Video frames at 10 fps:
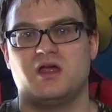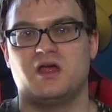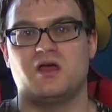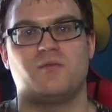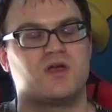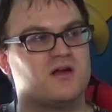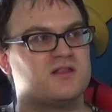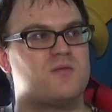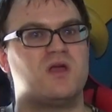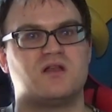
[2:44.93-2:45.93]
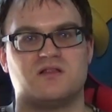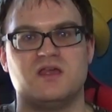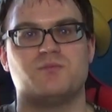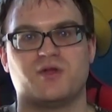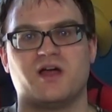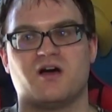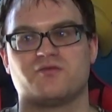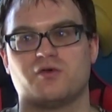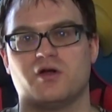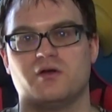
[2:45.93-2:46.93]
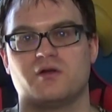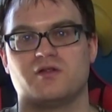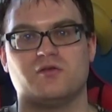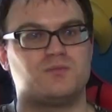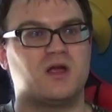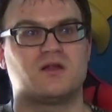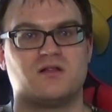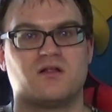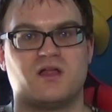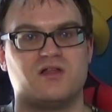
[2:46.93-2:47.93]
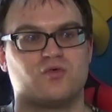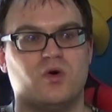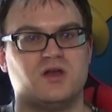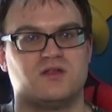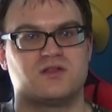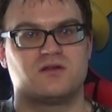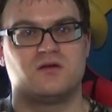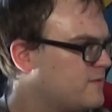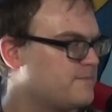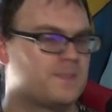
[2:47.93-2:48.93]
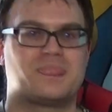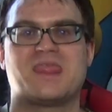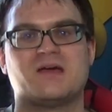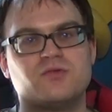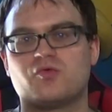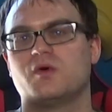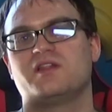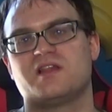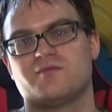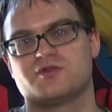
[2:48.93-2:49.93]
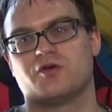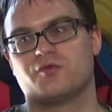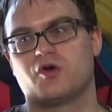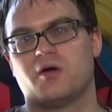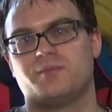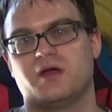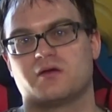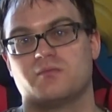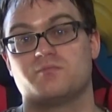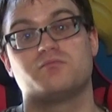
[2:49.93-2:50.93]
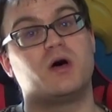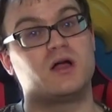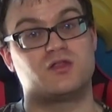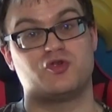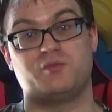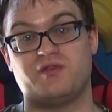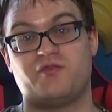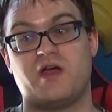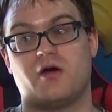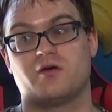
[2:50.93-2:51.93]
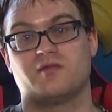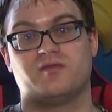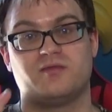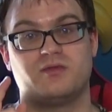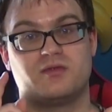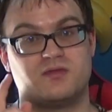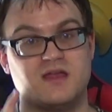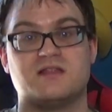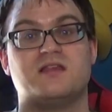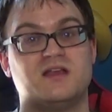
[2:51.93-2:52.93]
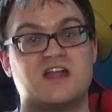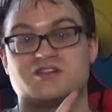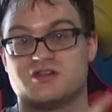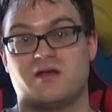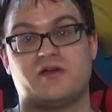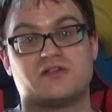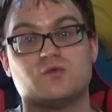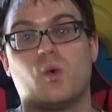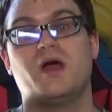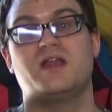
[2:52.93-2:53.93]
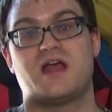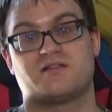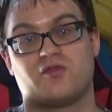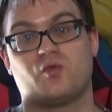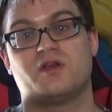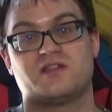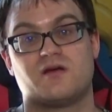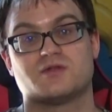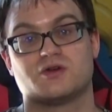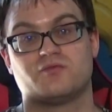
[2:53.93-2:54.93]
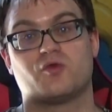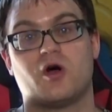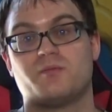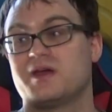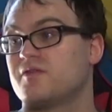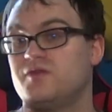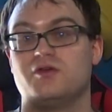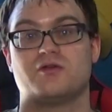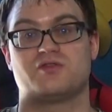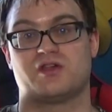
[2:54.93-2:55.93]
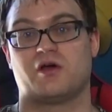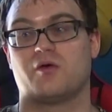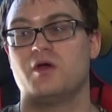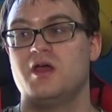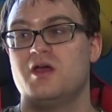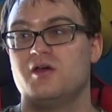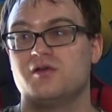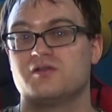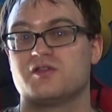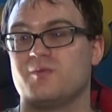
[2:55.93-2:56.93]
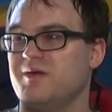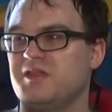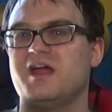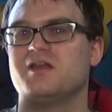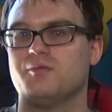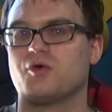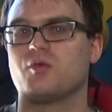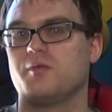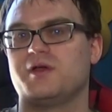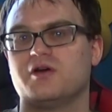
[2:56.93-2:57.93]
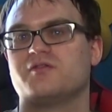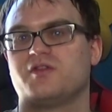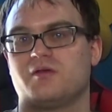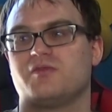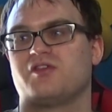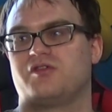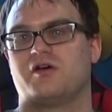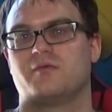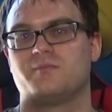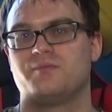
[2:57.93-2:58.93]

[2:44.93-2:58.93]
And because they made a deep playoff run, they're picking in the late 20s. They have the 27th overall pick. But to be fair, they did get Tre'Davious White as the 27th overall pick a few years ago, so maybe that number will be good for them this year.